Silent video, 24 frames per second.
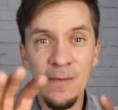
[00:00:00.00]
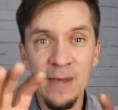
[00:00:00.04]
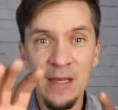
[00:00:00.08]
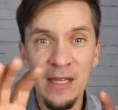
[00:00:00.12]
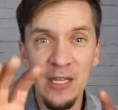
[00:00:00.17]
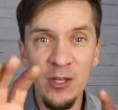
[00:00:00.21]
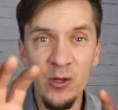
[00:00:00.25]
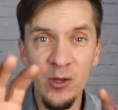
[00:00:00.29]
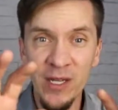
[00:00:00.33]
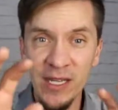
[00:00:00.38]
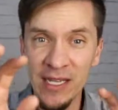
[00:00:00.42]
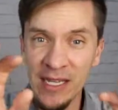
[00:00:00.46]

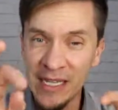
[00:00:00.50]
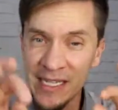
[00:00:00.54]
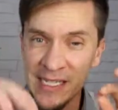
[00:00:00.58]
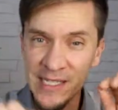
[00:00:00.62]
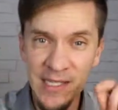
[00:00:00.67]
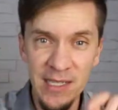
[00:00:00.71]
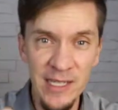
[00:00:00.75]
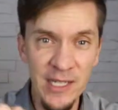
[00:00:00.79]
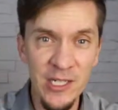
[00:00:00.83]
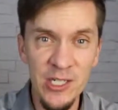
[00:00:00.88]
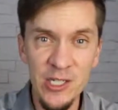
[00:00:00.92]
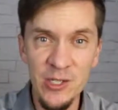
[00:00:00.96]
You can
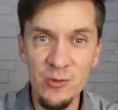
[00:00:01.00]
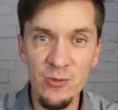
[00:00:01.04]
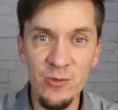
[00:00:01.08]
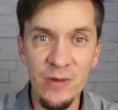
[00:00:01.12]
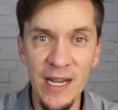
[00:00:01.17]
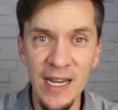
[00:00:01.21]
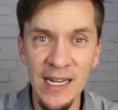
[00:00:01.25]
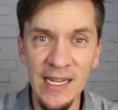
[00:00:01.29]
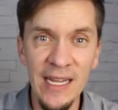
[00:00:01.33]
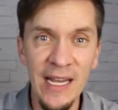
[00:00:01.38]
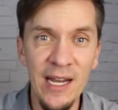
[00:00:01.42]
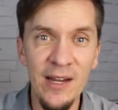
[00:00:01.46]
easily just
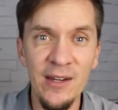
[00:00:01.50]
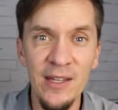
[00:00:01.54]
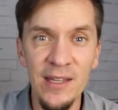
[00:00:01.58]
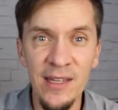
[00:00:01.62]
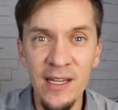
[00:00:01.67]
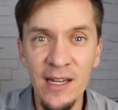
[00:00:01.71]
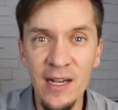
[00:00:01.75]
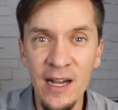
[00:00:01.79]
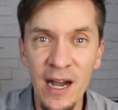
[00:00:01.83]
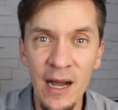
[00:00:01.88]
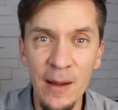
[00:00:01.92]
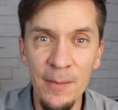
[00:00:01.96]
write down in the
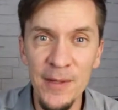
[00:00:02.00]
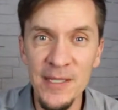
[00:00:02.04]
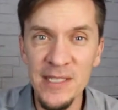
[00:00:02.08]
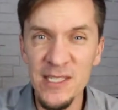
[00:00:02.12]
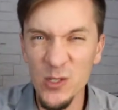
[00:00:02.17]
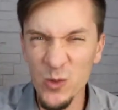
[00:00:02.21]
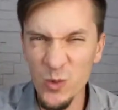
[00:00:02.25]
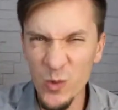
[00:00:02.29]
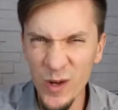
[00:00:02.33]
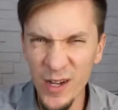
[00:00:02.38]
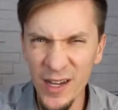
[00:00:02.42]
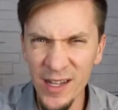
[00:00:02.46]
comments
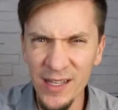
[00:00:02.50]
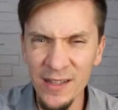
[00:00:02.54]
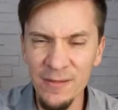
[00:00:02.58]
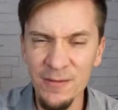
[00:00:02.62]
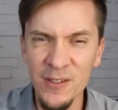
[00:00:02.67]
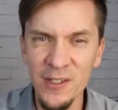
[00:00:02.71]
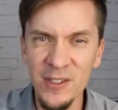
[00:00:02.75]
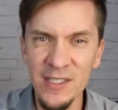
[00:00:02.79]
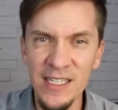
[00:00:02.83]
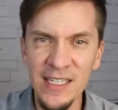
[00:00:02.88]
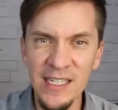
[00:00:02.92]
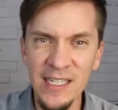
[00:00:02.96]
as well if
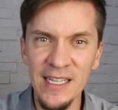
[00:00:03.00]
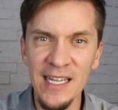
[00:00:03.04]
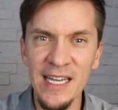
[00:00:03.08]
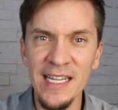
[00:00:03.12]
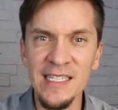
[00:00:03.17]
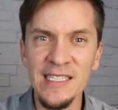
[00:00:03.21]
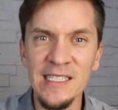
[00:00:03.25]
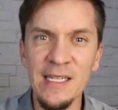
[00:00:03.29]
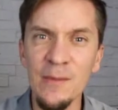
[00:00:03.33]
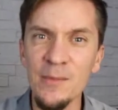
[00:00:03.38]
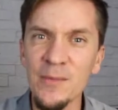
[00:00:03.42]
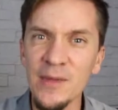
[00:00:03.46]
you didn't like
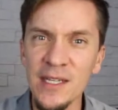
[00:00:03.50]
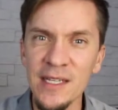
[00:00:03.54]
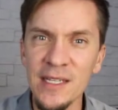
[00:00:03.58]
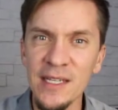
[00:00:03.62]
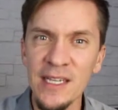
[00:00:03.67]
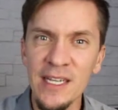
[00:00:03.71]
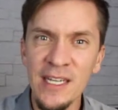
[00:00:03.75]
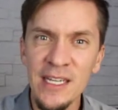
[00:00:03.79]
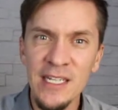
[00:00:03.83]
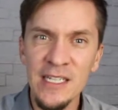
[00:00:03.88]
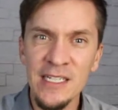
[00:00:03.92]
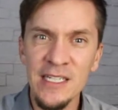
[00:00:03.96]
something.
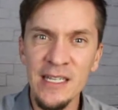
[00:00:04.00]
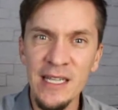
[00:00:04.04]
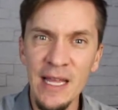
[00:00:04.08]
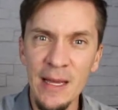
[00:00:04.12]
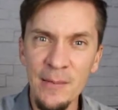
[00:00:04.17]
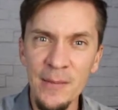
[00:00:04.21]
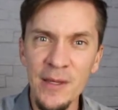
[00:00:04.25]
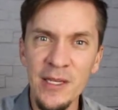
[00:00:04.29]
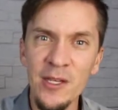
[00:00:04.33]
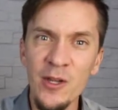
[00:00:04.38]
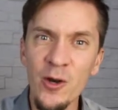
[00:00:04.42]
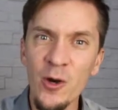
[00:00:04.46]
Let
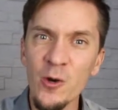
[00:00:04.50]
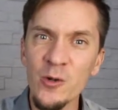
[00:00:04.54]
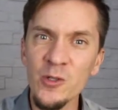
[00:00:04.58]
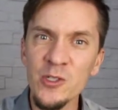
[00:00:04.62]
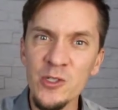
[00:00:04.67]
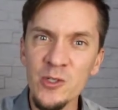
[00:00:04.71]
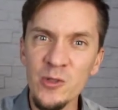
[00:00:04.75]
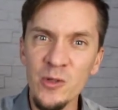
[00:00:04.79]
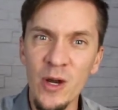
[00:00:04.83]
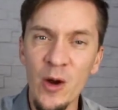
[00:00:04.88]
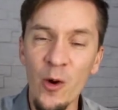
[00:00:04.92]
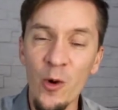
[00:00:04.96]
me know,
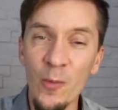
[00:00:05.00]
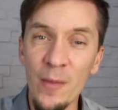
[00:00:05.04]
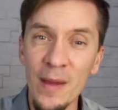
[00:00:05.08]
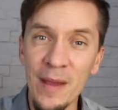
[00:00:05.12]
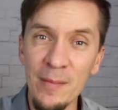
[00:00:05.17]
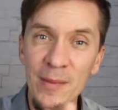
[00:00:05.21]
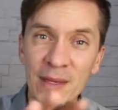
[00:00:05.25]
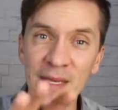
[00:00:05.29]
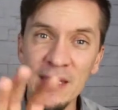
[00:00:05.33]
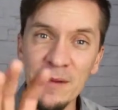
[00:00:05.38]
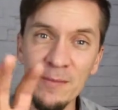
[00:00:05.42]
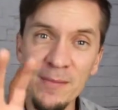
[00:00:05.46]
or
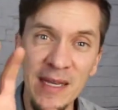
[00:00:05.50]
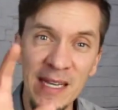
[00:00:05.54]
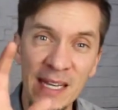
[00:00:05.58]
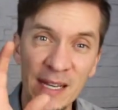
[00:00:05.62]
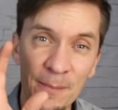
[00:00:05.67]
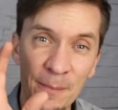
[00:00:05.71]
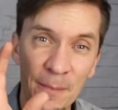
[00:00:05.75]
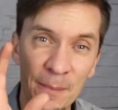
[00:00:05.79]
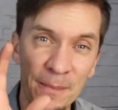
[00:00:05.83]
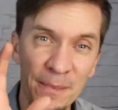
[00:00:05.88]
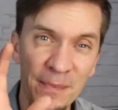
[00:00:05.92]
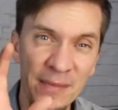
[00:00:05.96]
maybe give me,
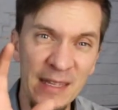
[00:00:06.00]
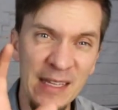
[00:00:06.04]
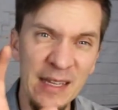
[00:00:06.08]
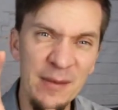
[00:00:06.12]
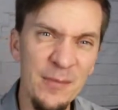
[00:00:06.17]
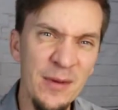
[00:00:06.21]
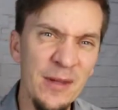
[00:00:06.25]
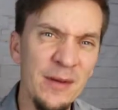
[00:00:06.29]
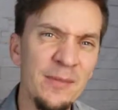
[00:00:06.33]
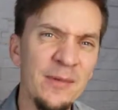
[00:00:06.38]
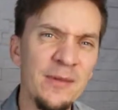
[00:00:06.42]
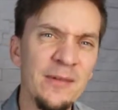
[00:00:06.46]

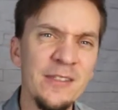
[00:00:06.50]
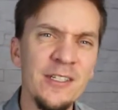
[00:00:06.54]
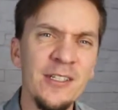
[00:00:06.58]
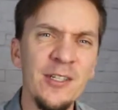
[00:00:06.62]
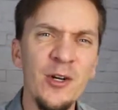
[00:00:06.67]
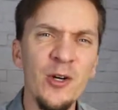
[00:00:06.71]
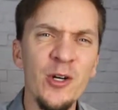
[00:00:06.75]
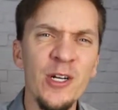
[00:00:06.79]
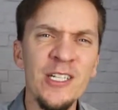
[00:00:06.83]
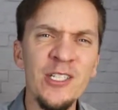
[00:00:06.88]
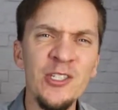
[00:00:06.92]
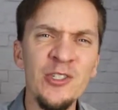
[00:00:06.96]
you
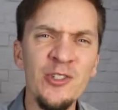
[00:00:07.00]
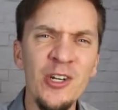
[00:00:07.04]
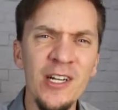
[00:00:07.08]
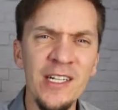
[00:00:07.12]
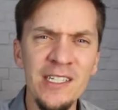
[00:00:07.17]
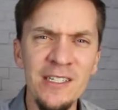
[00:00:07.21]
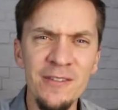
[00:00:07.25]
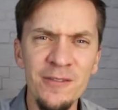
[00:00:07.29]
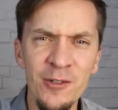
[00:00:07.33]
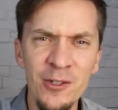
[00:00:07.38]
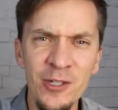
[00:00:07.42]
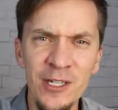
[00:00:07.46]
know,
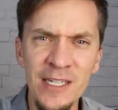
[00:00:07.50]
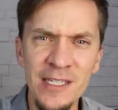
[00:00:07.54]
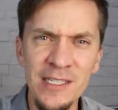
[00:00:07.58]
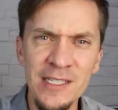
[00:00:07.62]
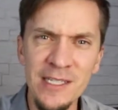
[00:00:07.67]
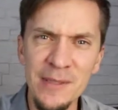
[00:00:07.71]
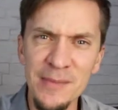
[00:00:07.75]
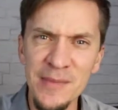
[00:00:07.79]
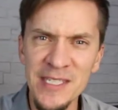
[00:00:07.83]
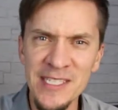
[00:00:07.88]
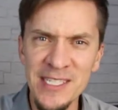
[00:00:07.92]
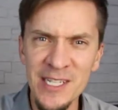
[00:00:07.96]
constructive
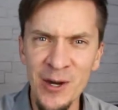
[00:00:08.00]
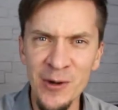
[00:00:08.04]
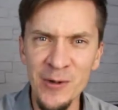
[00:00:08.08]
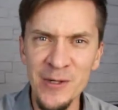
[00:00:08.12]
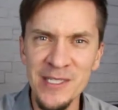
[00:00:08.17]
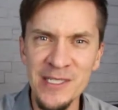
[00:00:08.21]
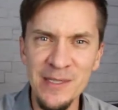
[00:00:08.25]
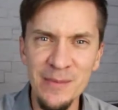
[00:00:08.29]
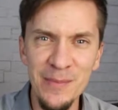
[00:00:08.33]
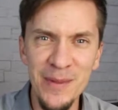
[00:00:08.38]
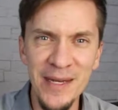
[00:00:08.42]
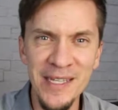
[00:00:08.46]
criticism is
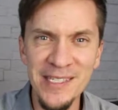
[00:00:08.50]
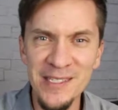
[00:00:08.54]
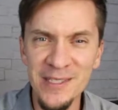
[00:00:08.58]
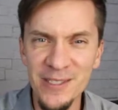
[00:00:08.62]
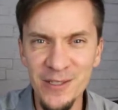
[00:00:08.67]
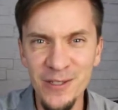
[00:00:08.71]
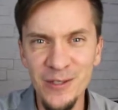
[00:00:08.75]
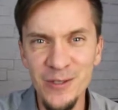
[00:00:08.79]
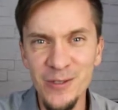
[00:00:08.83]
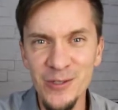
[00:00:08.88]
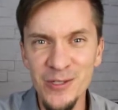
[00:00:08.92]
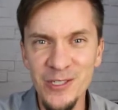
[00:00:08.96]
always the best
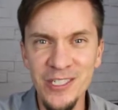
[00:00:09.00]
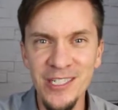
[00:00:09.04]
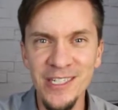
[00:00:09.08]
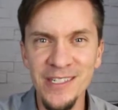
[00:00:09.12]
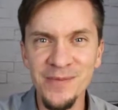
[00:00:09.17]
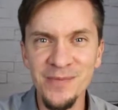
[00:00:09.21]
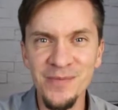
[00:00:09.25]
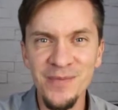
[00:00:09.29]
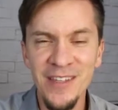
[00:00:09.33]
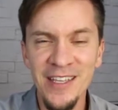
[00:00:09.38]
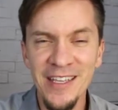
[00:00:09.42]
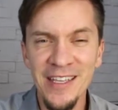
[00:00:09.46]

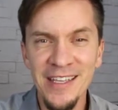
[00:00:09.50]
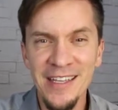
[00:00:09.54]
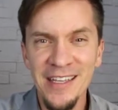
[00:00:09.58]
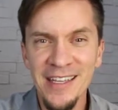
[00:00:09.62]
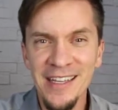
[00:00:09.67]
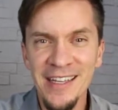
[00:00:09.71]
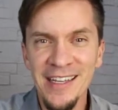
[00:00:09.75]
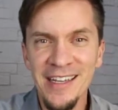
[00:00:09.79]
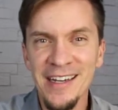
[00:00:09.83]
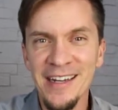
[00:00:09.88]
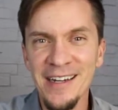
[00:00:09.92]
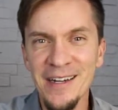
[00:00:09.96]
solution.
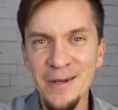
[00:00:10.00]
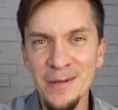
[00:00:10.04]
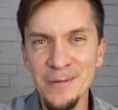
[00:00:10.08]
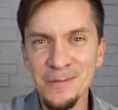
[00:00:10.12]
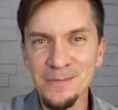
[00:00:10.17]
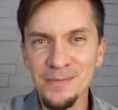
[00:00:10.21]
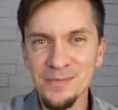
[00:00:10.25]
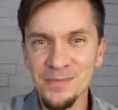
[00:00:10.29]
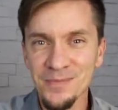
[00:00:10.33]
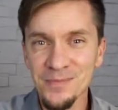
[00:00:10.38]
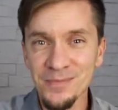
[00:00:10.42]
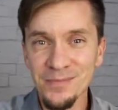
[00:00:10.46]

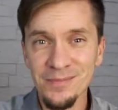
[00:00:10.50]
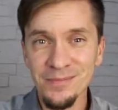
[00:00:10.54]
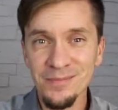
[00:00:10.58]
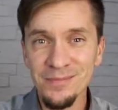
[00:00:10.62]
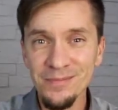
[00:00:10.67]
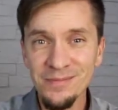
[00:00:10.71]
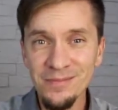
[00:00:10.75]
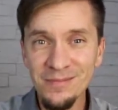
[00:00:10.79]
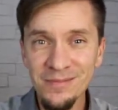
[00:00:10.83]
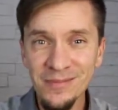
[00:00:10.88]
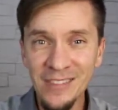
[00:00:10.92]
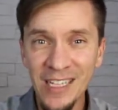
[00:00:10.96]
I
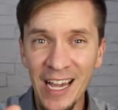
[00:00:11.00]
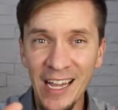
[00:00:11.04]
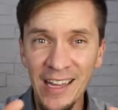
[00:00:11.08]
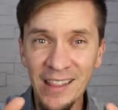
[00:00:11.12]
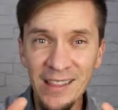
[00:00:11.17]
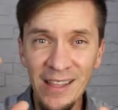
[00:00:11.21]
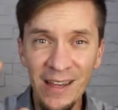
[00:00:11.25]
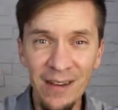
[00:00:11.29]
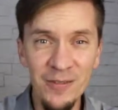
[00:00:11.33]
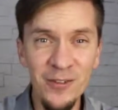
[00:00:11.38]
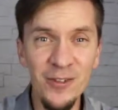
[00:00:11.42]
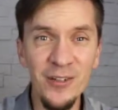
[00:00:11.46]

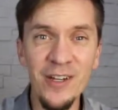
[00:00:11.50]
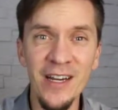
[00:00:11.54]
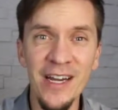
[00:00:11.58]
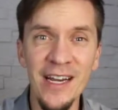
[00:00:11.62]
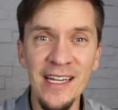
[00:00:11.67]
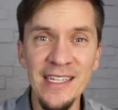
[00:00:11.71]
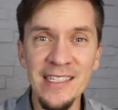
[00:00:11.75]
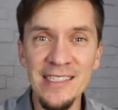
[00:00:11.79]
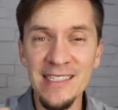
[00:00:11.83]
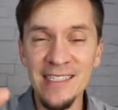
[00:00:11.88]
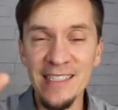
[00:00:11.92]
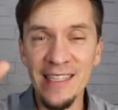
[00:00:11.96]
love you
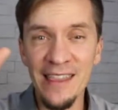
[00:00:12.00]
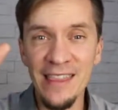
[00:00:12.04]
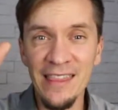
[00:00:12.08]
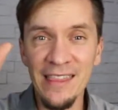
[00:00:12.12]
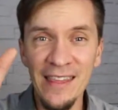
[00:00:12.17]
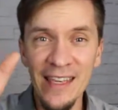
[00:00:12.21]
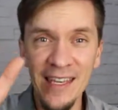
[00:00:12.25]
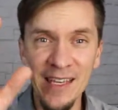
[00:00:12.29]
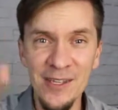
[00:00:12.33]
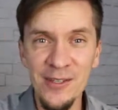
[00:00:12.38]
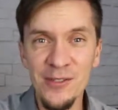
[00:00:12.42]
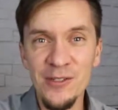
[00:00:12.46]
guys.
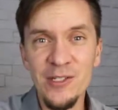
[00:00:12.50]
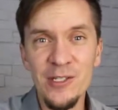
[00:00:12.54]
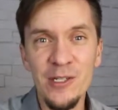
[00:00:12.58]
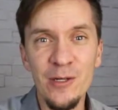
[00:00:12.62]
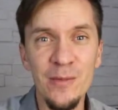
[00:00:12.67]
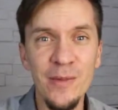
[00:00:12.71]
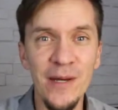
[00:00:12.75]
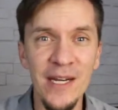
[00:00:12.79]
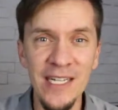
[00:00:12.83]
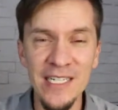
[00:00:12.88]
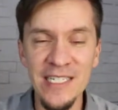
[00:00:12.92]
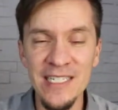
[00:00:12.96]
Thank you so
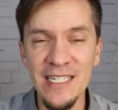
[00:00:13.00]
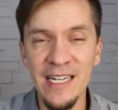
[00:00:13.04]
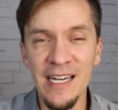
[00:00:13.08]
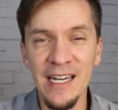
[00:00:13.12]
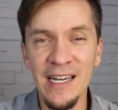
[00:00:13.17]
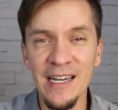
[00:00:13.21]
much.